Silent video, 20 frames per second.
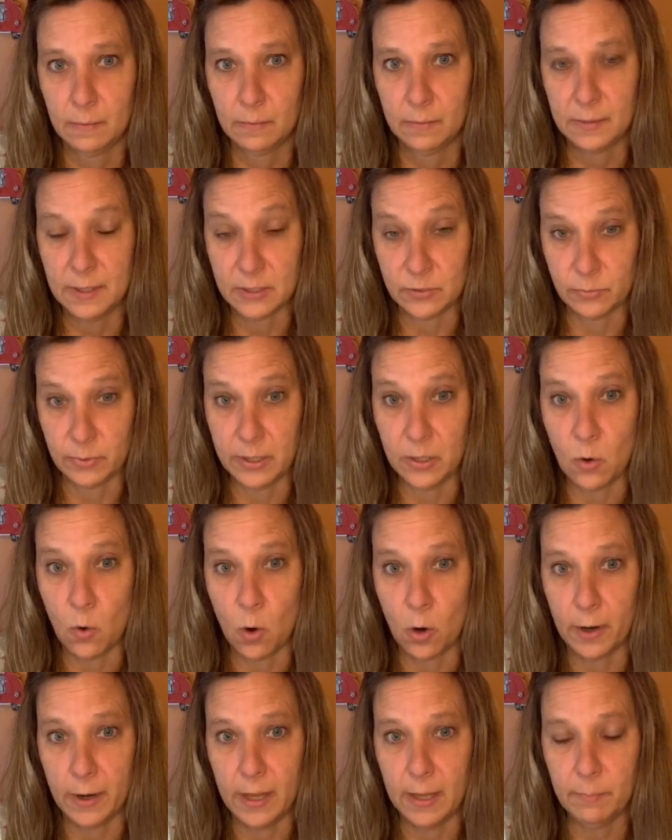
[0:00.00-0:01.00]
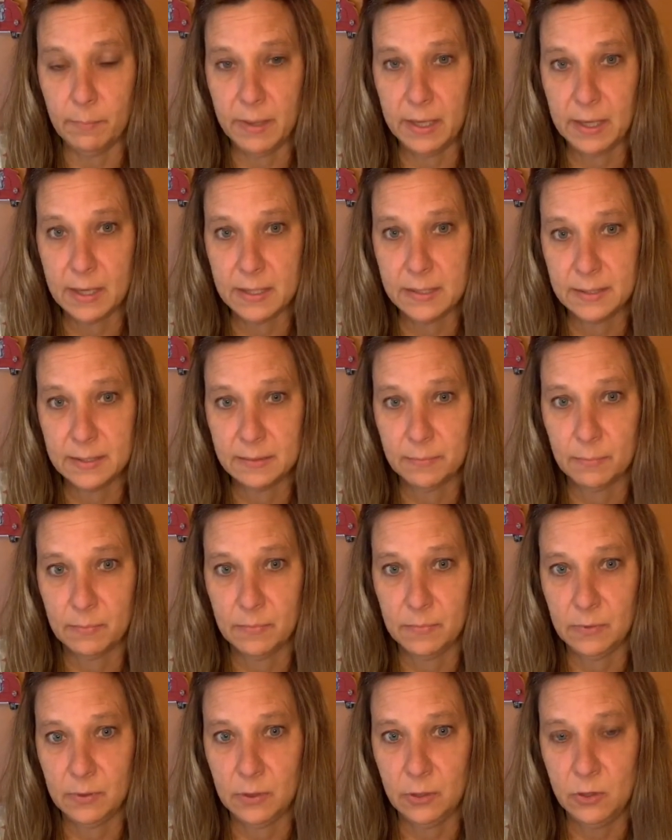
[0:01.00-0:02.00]
this recording because
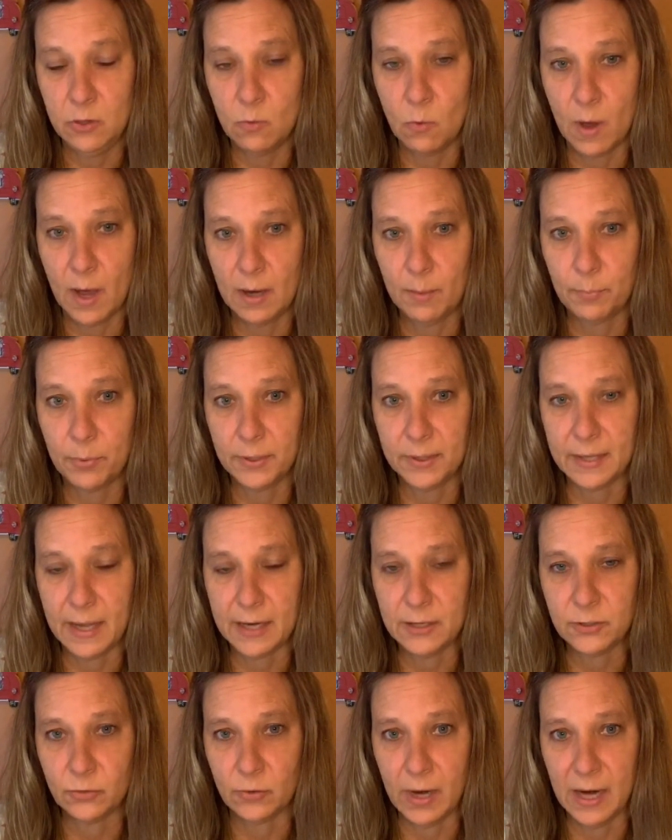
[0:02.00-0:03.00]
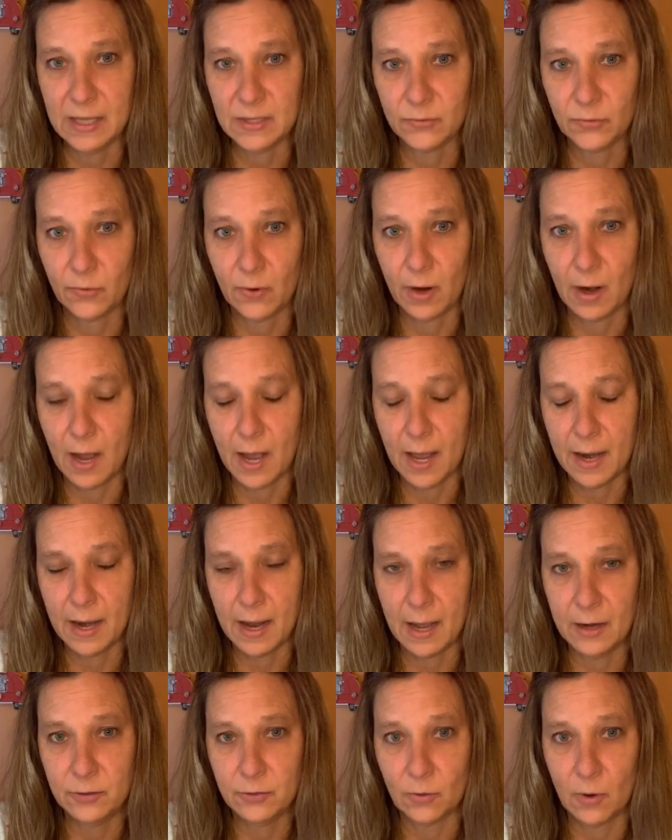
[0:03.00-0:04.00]
you want to put that transfer
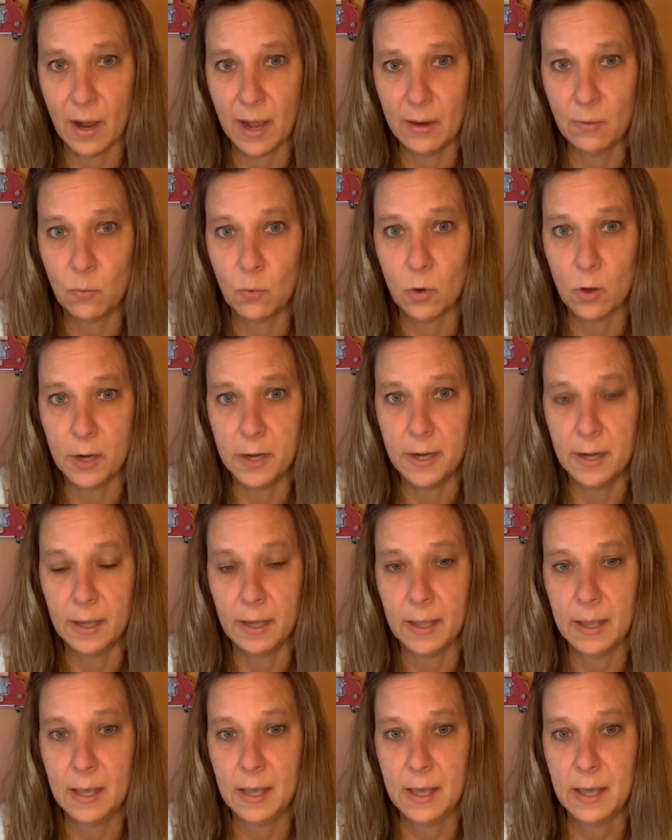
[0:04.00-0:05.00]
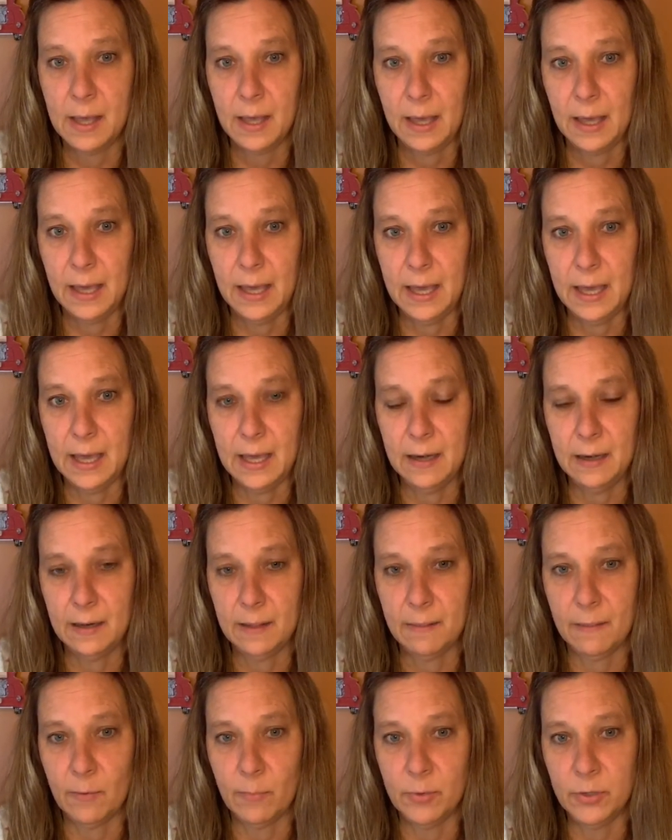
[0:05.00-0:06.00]
on dry wood, and
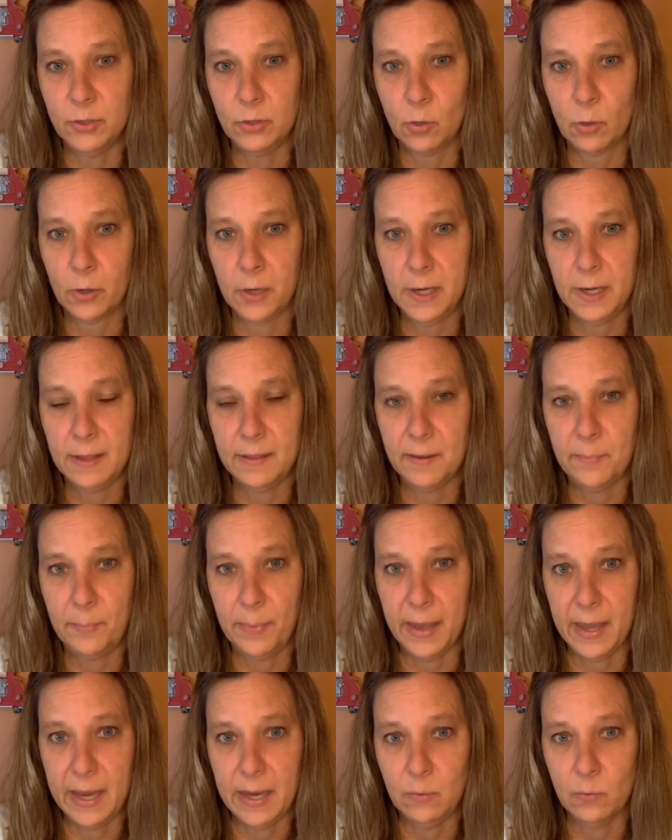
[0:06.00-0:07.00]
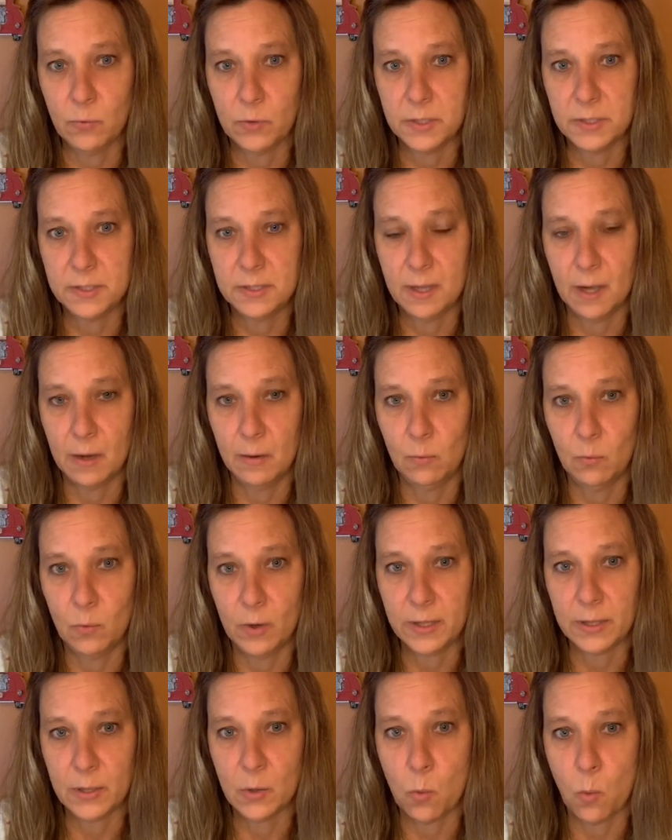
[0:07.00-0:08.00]
the majority of the paint was done
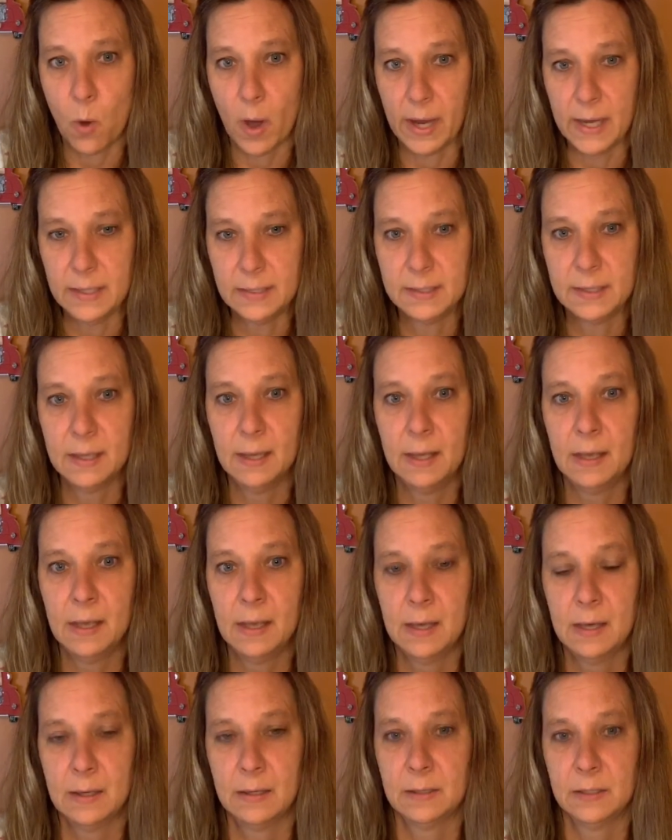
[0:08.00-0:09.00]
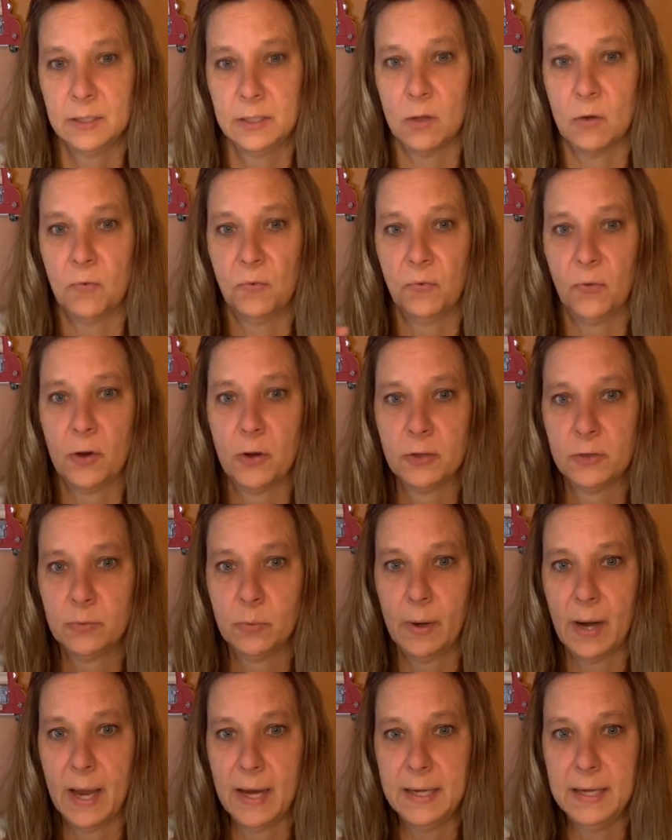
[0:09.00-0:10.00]
with the white. So first
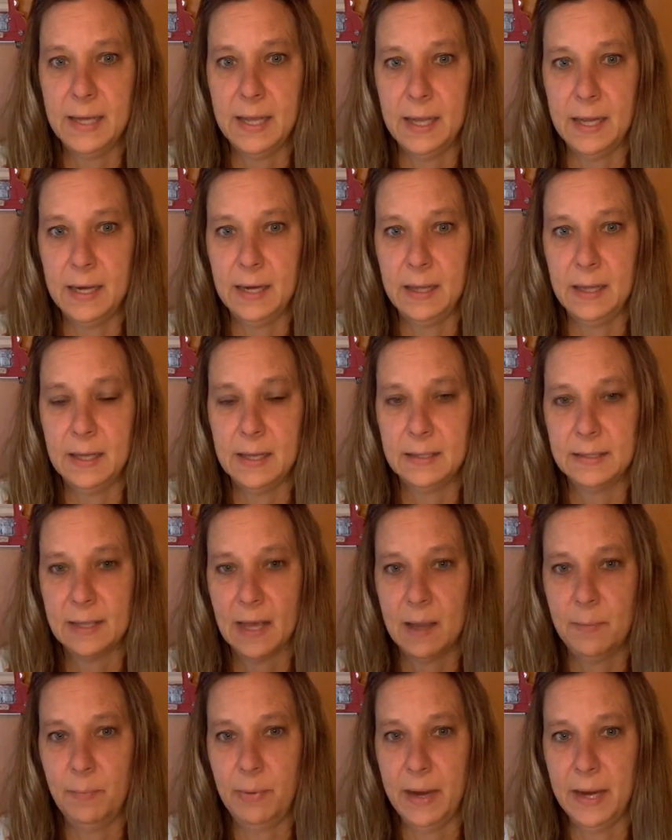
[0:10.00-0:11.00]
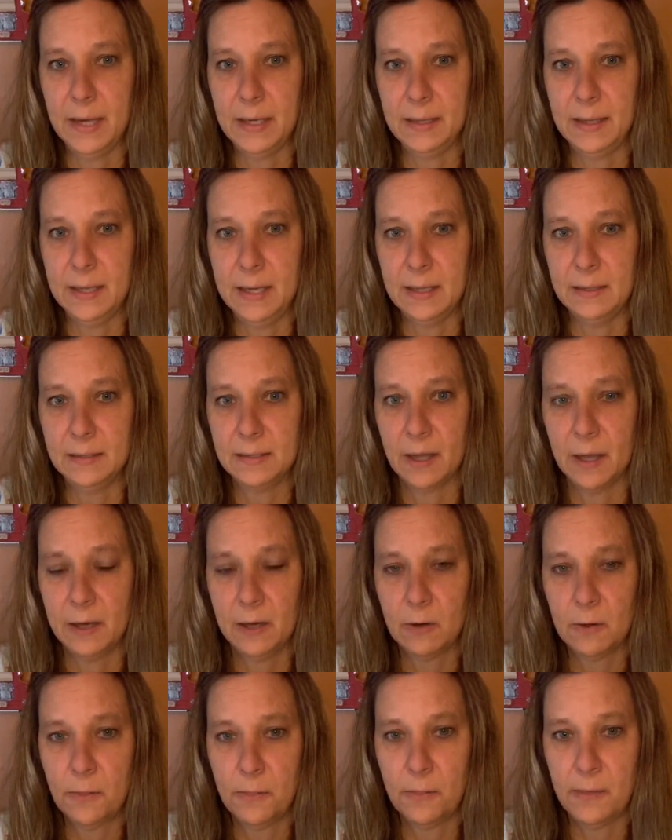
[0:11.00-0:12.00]
what I did is I painted the
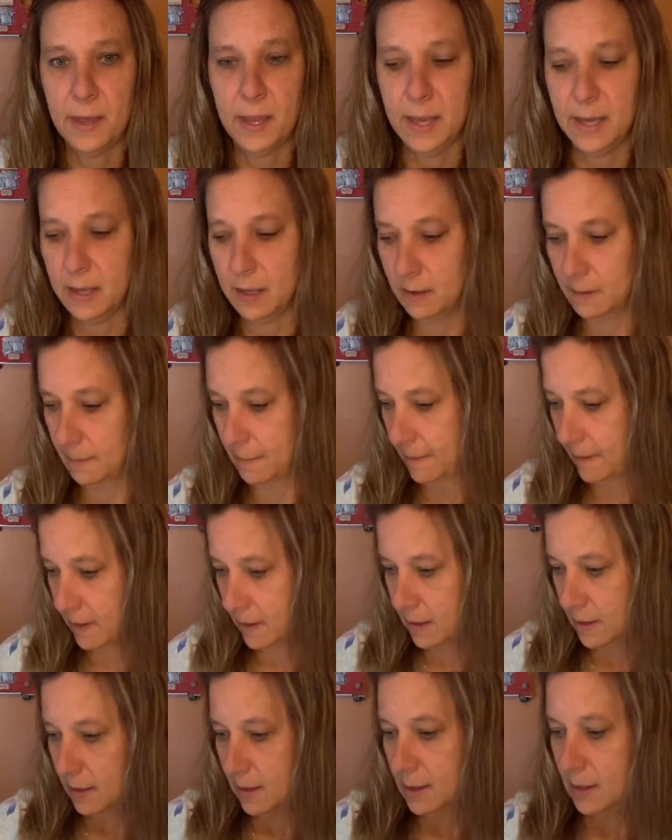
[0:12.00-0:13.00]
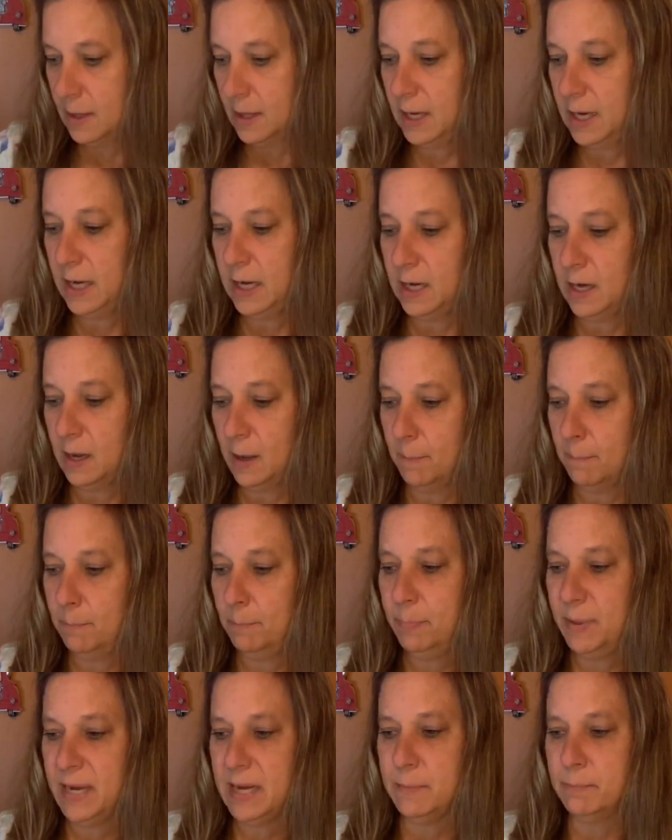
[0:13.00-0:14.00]
entire thing in
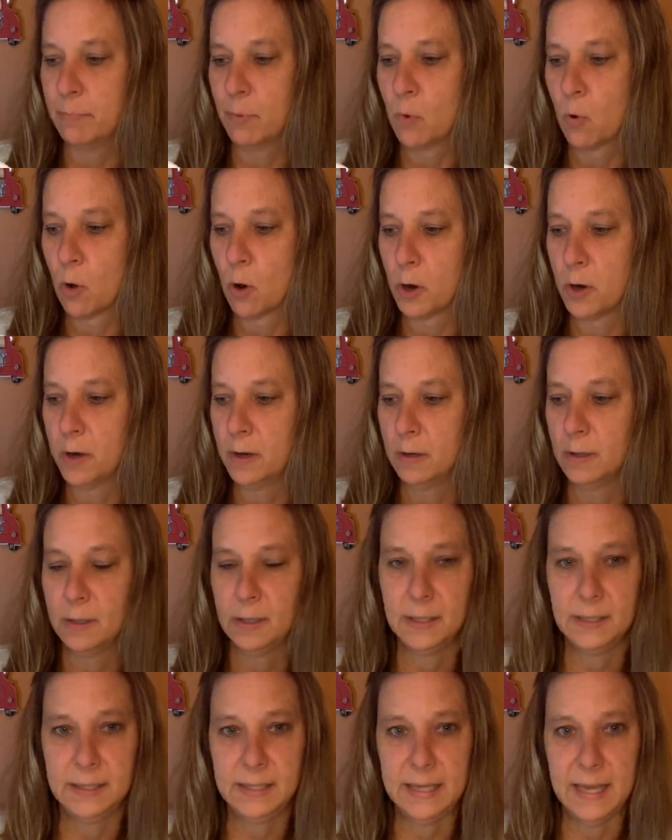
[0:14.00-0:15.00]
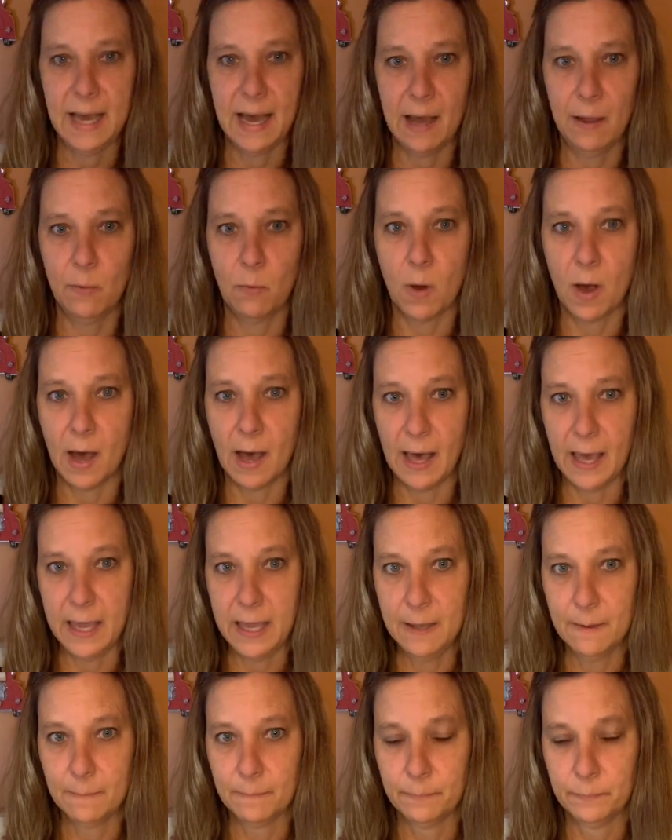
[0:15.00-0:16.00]
beadboard
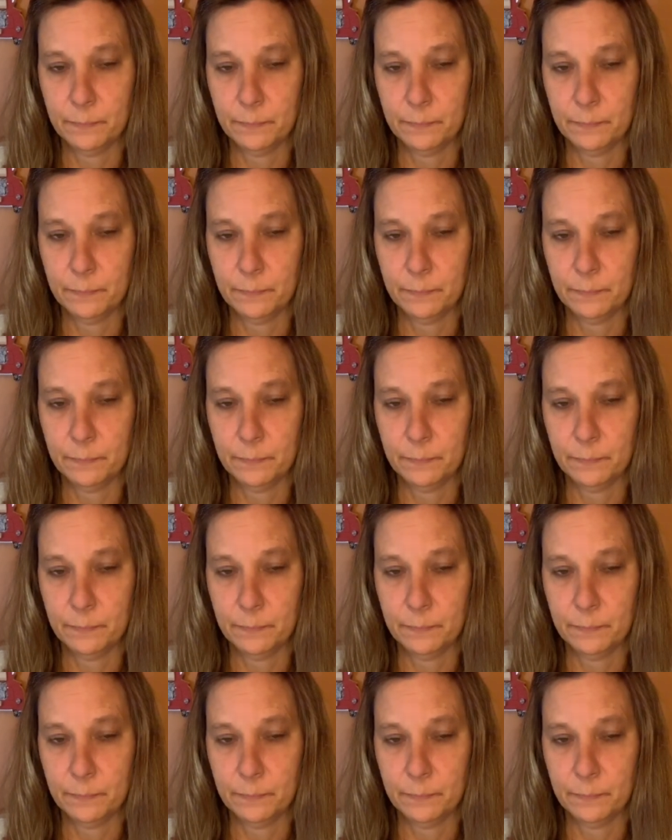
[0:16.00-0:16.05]
DIY.